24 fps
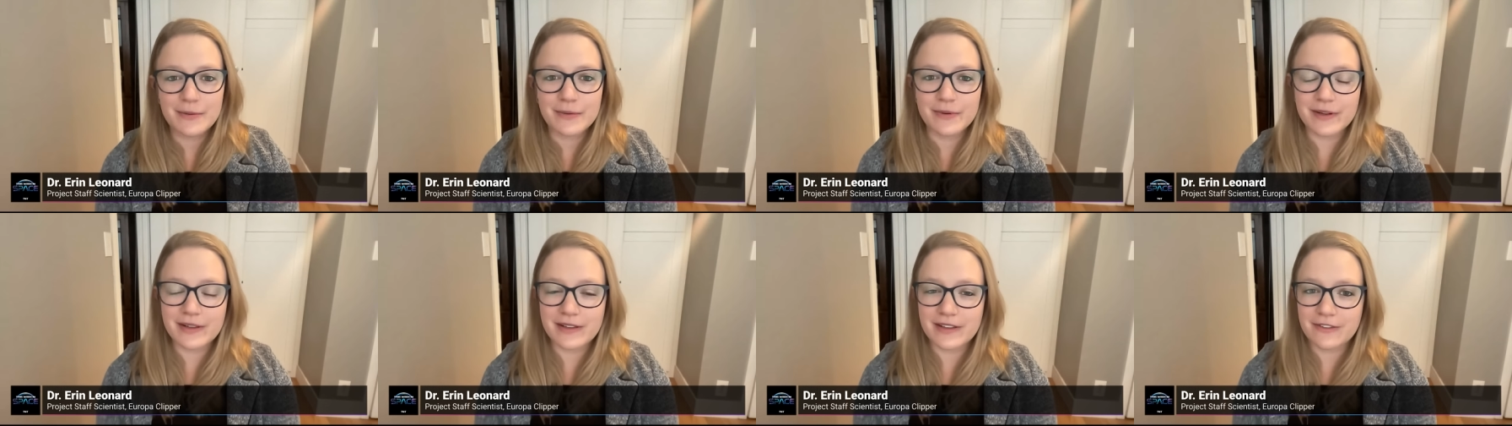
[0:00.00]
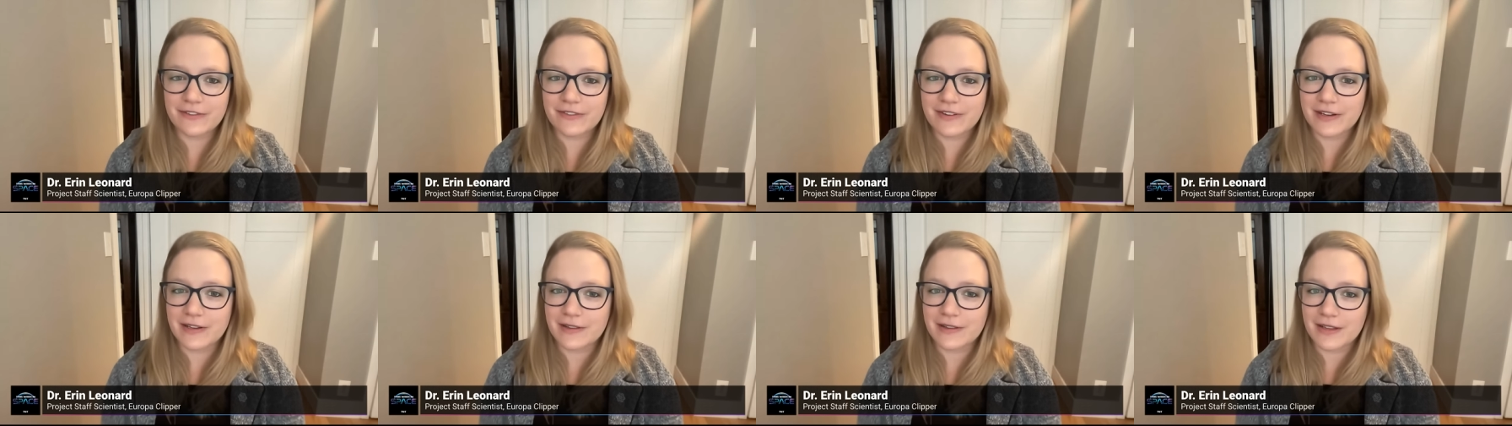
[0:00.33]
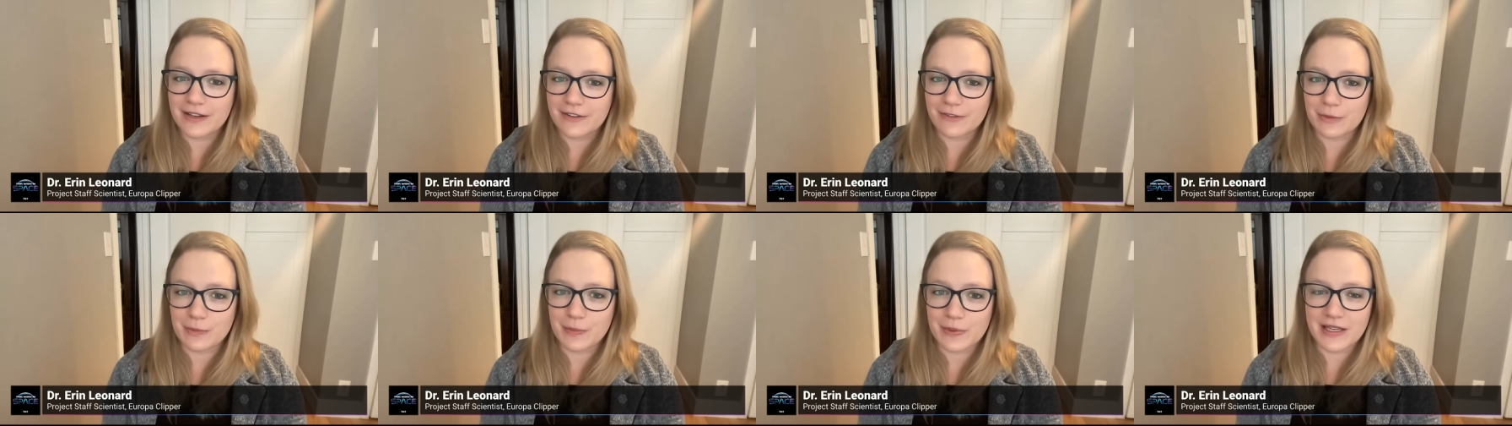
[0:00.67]
really fell in
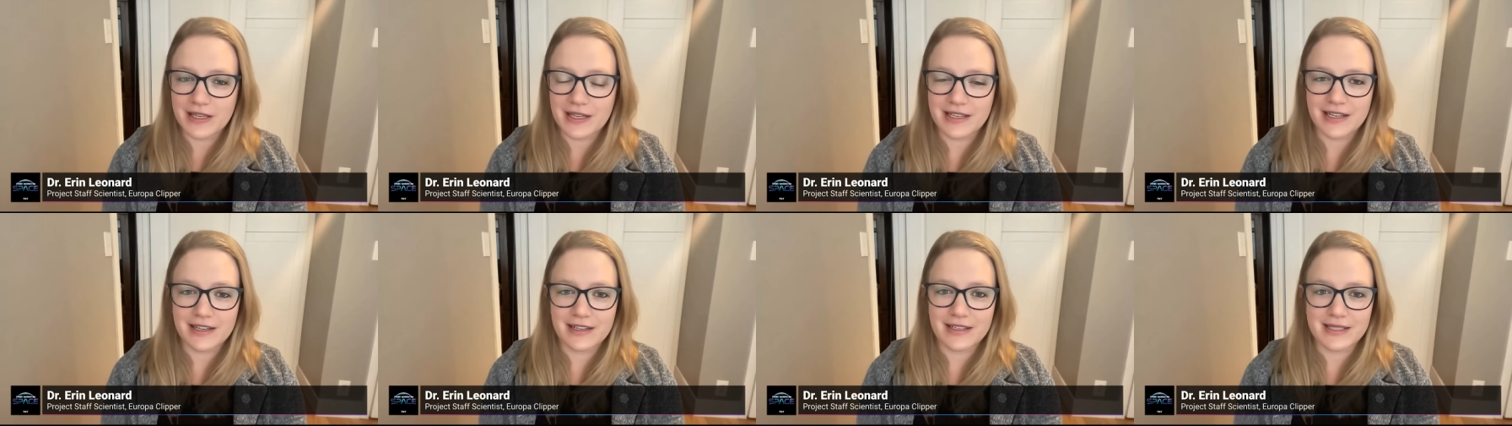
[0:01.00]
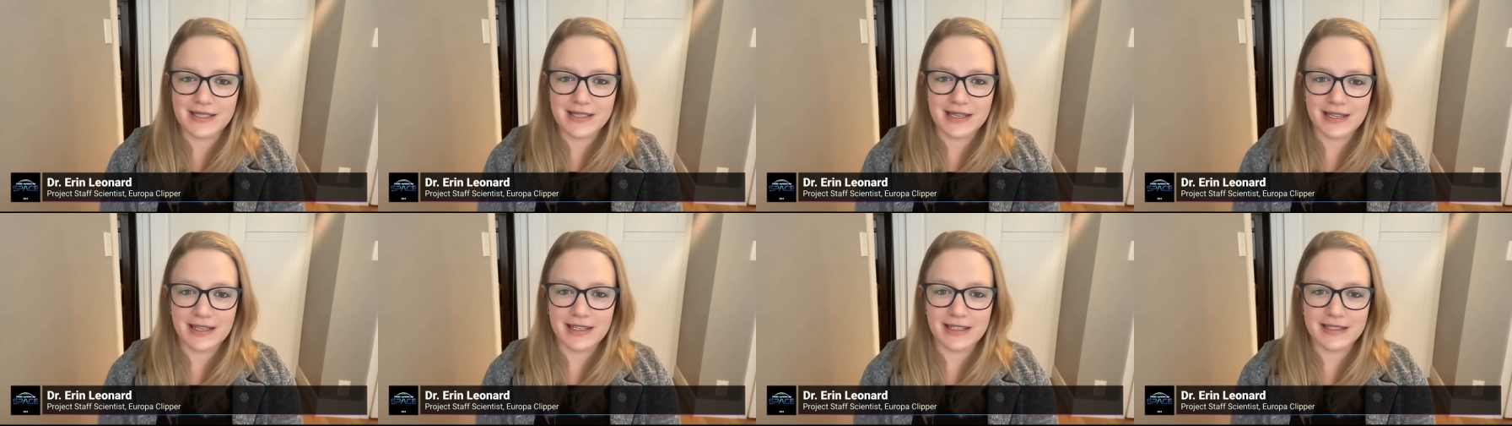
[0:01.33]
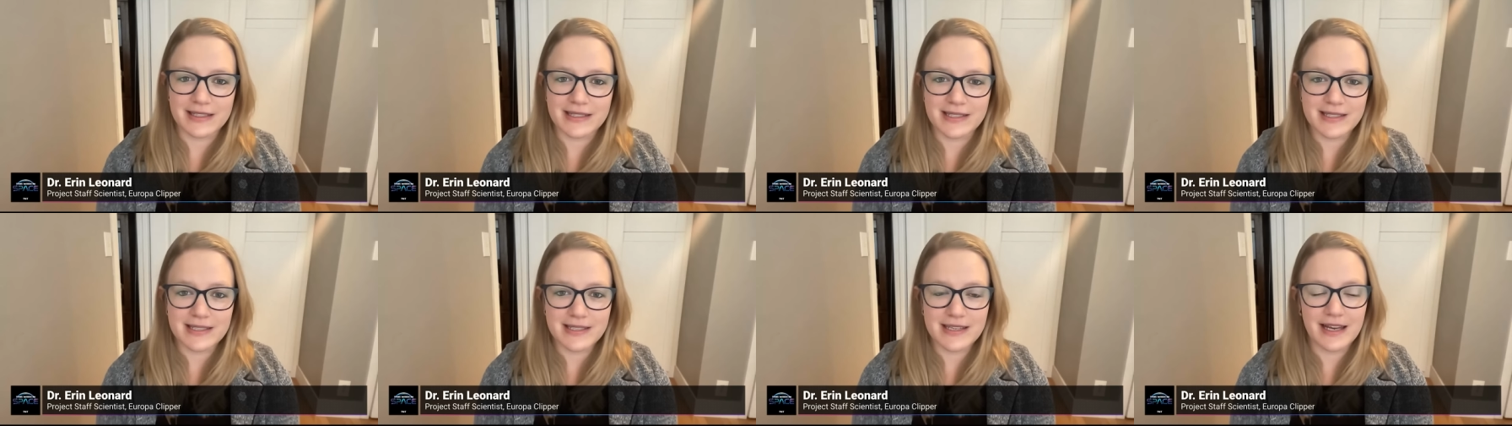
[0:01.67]
love with planetary
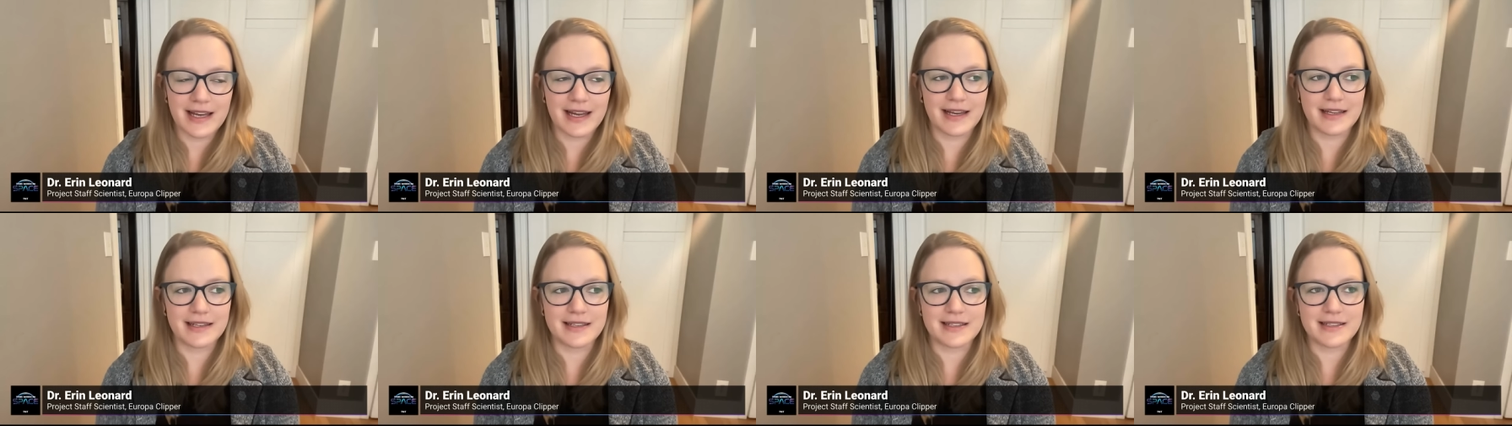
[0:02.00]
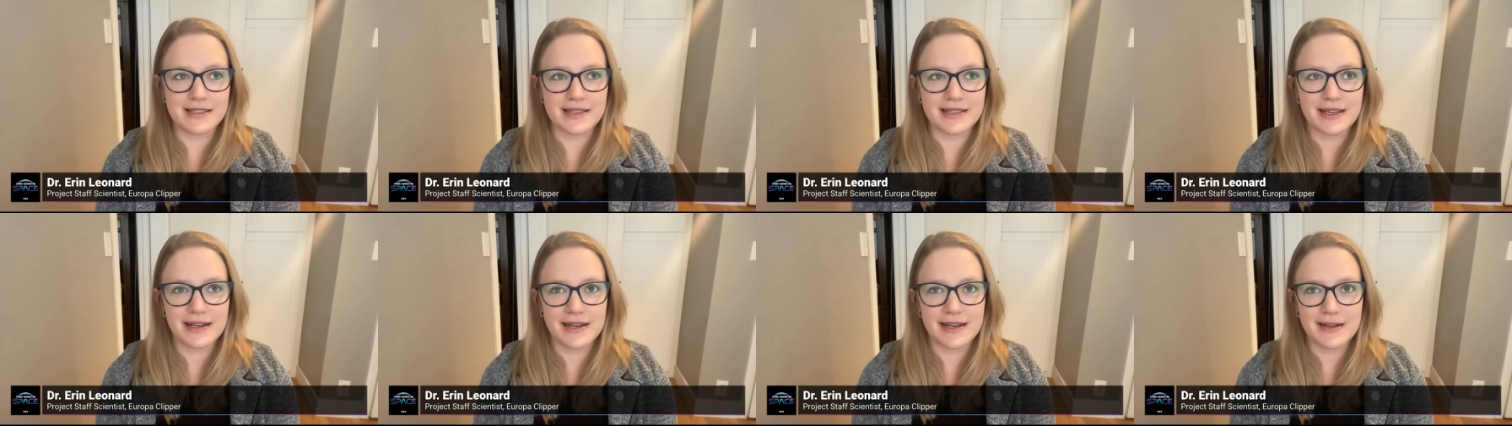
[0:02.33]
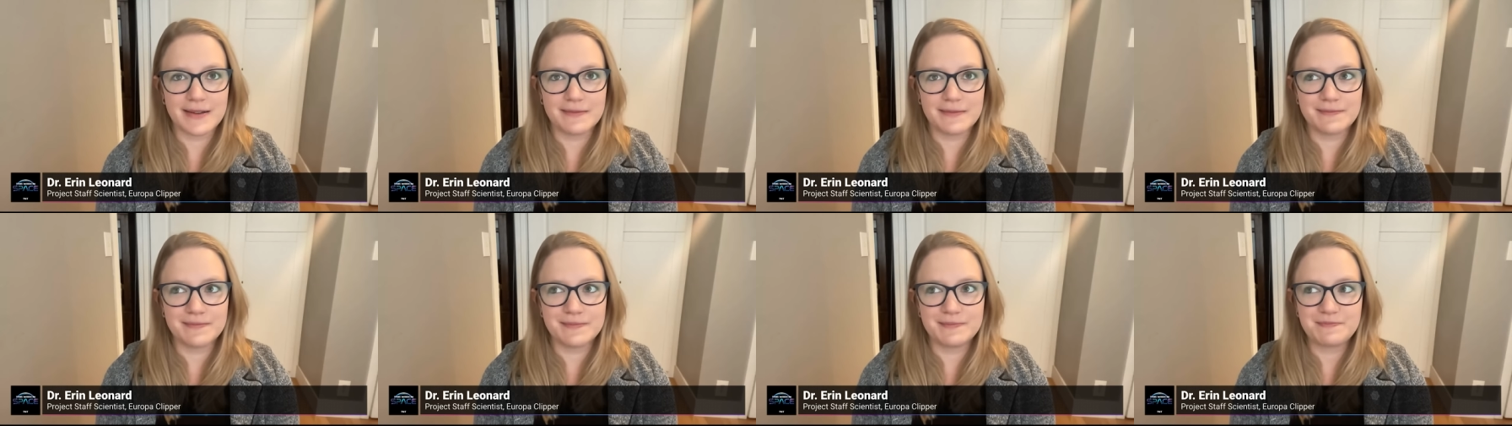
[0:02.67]
science,
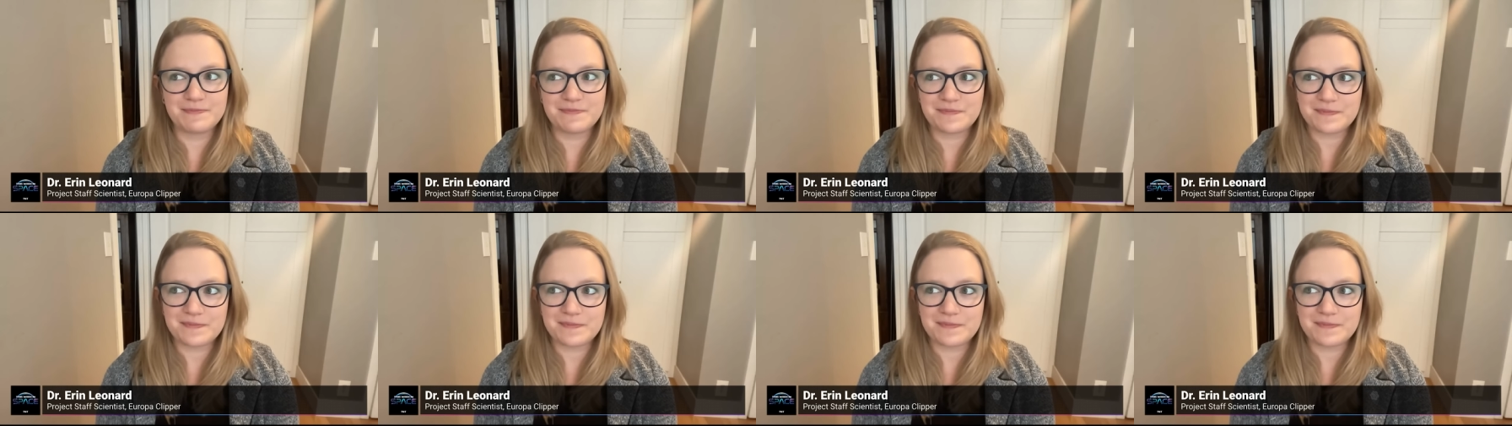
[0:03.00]
and